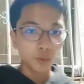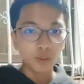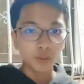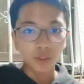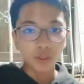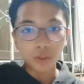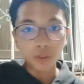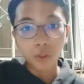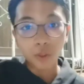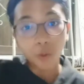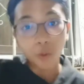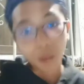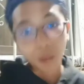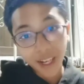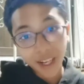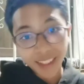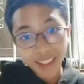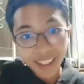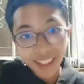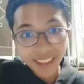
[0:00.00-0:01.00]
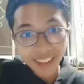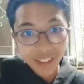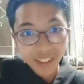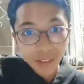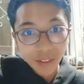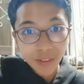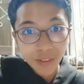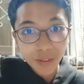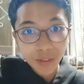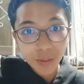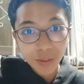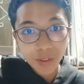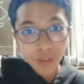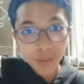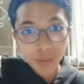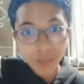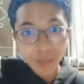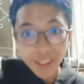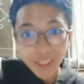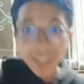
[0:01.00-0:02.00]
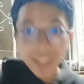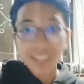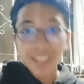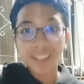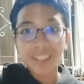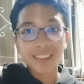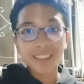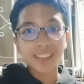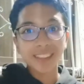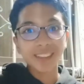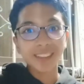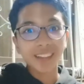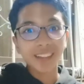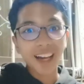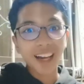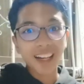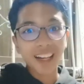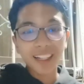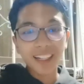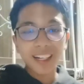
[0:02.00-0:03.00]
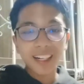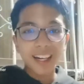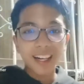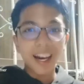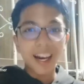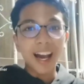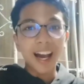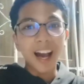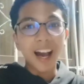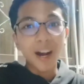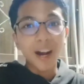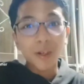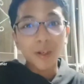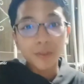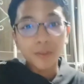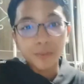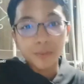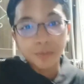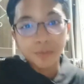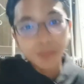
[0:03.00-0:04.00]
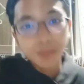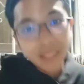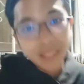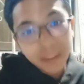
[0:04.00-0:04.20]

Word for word: you know why that's the good news? Because I'll be